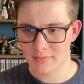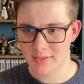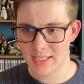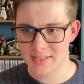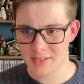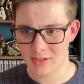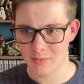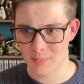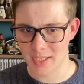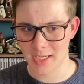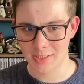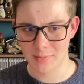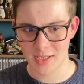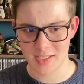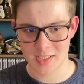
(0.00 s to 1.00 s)
That's not
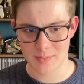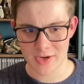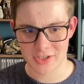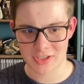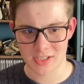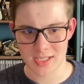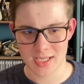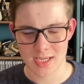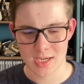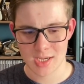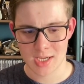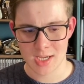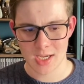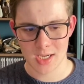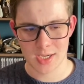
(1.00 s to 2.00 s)
bad. I mean, especially
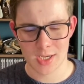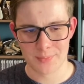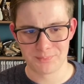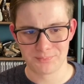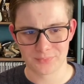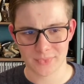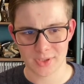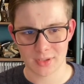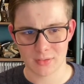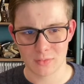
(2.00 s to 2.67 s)
um,